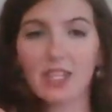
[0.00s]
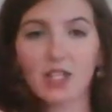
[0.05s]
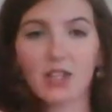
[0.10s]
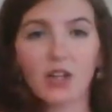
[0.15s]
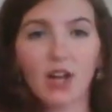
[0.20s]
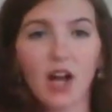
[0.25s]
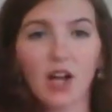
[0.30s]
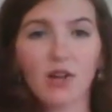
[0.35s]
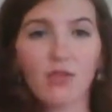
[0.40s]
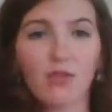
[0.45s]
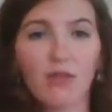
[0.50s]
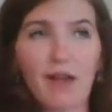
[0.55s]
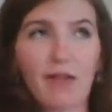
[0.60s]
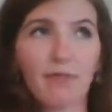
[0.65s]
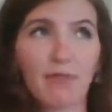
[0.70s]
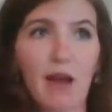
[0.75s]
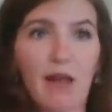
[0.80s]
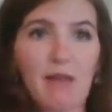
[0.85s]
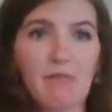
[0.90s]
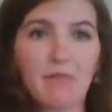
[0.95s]
not
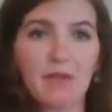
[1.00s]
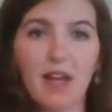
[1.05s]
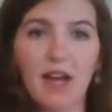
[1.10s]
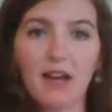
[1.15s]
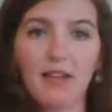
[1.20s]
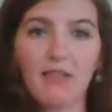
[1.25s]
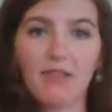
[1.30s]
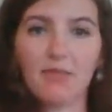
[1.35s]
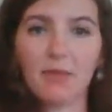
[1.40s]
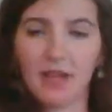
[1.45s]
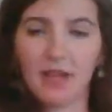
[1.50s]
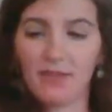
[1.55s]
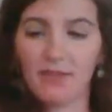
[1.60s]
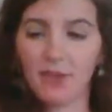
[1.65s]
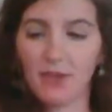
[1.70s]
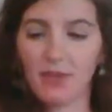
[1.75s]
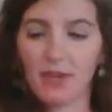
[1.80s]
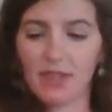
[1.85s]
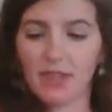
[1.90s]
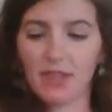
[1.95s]
quite ripe enough, but if
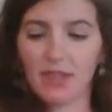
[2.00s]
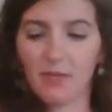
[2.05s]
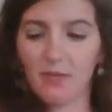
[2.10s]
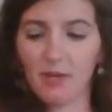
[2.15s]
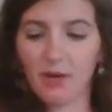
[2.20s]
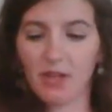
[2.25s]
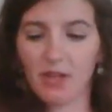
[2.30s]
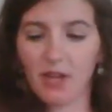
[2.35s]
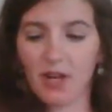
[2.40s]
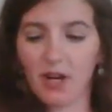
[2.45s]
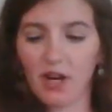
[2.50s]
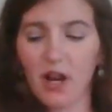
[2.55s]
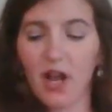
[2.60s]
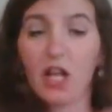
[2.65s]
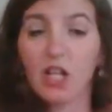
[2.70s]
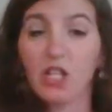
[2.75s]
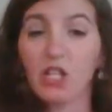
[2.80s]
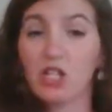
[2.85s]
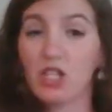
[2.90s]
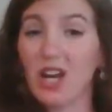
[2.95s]
you get them where they're
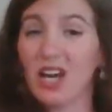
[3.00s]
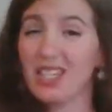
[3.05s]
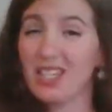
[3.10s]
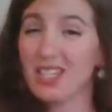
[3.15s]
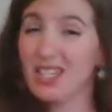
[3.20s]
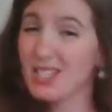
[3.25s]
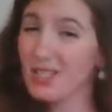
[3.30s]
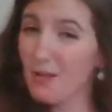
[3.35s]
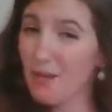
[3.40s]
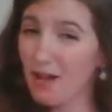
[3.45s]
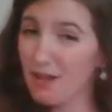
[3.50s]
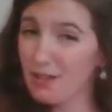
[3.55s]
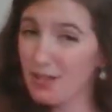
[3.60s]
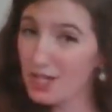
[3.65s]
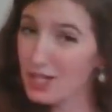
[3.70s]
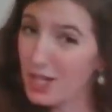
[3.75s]
just about to